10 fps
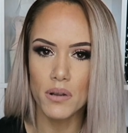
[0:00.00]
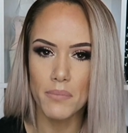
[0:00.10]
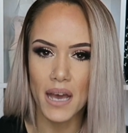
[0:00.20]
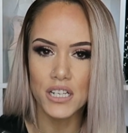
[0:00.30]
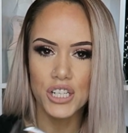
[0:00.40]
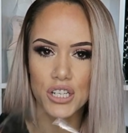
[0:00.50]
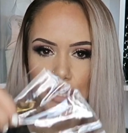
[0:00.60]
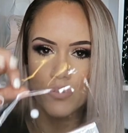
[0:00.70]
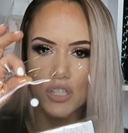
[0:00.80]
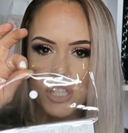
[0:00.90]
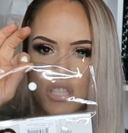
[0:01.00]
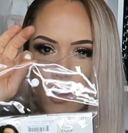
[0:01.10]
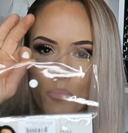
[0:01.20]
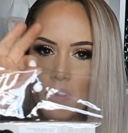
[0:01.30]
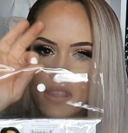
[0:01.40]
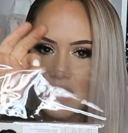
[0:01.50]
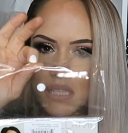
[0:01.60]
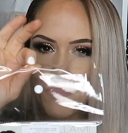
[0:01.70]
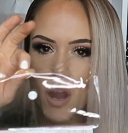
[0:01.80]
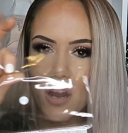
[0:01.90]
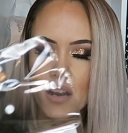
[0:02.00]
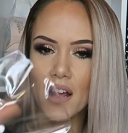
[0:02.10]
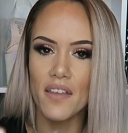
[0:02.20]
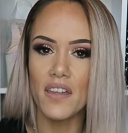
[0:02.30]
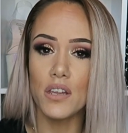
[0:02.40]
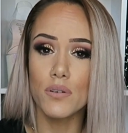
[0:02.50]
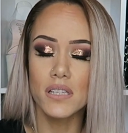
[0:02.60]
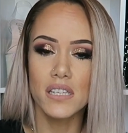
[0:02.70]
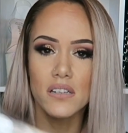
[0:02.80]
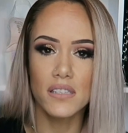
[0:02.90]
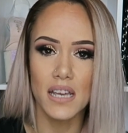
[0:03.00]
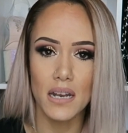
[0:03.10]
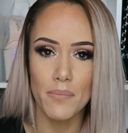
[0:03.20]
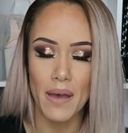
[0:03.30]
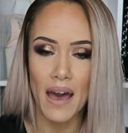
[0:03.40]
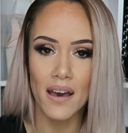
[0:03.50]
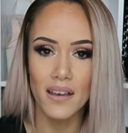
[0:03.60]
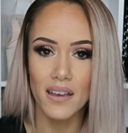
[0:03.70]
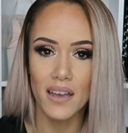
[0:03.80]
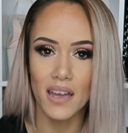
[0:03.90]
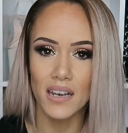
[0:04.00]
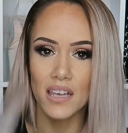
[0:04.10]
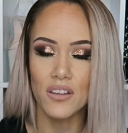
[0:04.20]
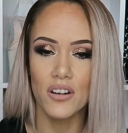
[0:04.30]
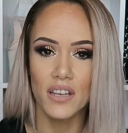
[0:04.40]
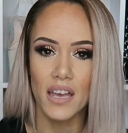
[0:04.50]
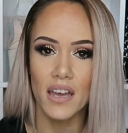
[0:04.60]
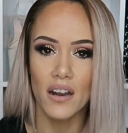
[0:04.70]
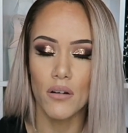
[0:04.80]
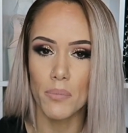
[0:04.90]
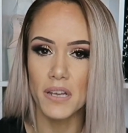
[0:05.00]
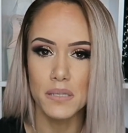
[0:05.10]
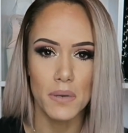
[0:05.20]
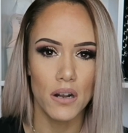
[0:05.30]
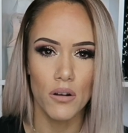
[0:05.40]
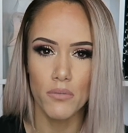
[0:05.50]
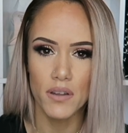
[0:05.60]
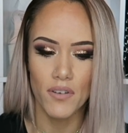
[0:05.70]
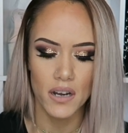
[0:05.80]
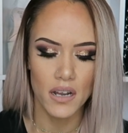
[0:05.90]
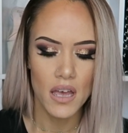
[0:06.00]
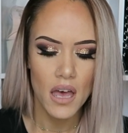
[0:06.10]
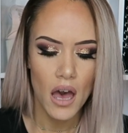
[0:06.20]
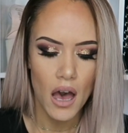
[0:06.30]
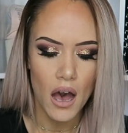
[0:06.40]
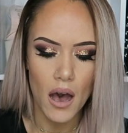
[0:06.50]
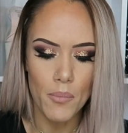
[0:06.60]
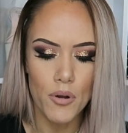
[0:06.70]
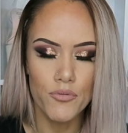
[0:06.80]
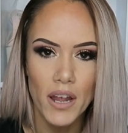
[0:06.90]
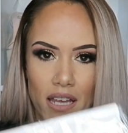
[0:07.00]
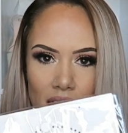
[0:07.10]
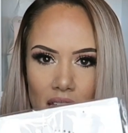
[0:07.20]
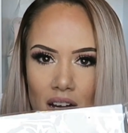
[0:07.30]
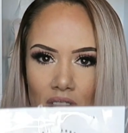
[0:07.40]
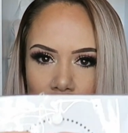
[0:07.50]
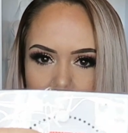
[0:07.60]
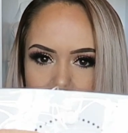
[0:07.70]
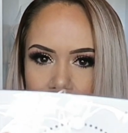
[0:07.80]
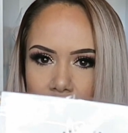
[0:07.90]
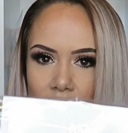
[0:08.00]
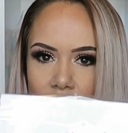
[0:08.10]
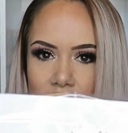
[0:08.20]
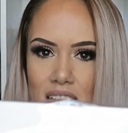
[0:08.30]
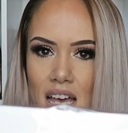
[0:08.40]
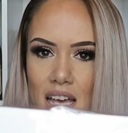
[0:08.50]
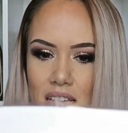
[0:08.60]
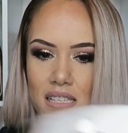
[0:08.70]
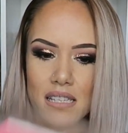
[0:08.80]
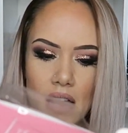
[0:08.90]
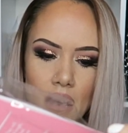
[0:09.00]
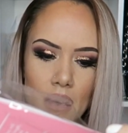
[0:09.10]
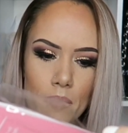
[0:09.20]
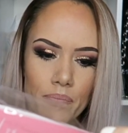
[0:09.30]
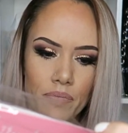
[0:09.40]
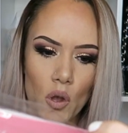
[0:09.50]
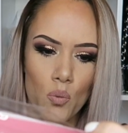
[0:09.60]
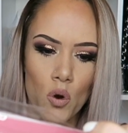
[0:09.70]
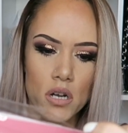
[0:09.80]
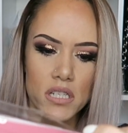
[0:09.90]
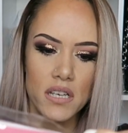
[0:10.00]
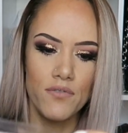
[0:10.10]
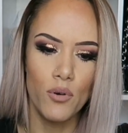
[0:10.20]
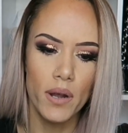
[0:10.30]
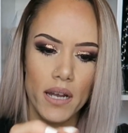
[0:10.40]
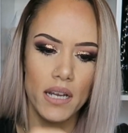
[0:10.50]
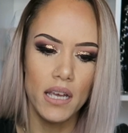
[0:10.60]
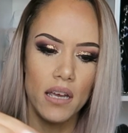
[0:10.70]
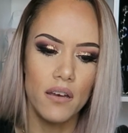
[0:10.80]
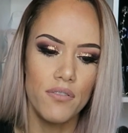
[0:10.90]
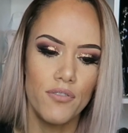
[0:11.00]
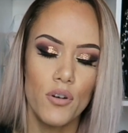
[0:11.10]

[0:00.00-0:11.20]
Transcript: would match, you can just open this part and then you could still send it back and either get a replacement or a refund. Right here, you'll see that this says warranty void if